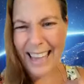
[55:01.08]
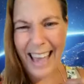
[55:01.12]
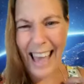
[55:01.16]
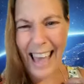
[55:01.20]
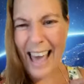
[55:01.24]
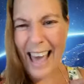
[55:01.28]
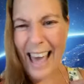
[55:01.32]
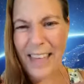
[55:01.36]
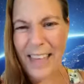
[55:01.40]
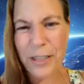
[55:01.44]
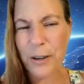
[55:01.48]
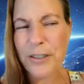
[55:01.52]

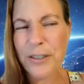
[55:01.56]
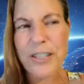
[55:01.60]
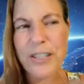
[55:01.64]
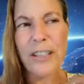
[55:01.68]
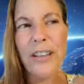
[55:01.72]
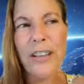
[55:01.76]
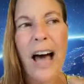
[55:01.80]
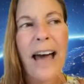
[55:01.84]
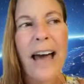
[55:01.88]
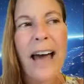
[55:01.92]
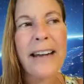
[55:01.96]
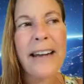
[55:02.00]
yeah there's, a, a
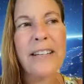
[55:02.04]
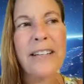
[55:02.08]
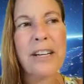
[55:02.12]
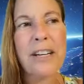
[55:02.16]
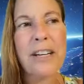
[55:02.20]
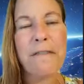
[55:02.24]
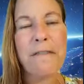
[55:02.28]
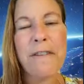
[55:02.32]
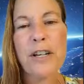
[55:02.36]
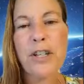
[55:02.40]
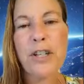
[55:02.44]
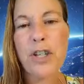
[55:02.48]
it doesn't
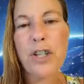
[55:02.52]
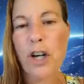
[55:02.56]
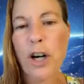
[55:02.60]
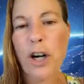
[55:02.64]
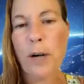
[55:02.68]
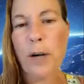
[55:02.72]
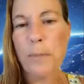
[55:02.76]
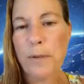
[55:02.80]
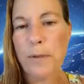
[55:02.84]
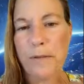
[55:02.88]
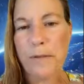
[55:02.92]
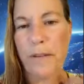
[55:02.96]
matter i
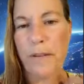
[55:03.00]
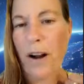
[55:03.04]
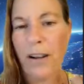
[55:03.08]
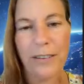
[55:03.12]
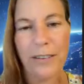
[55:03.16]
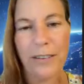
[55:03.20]
think that's